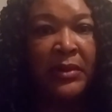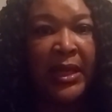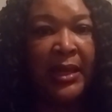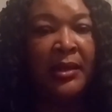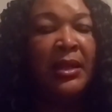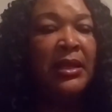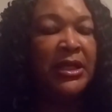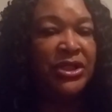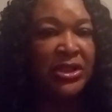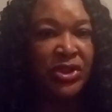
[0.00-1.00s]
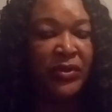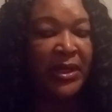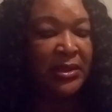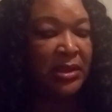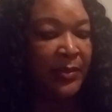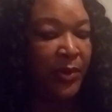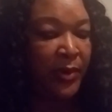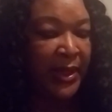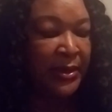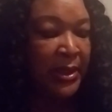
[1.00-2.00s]
Okay. It's just straight and to the
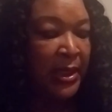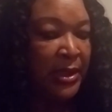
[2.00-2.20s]
point.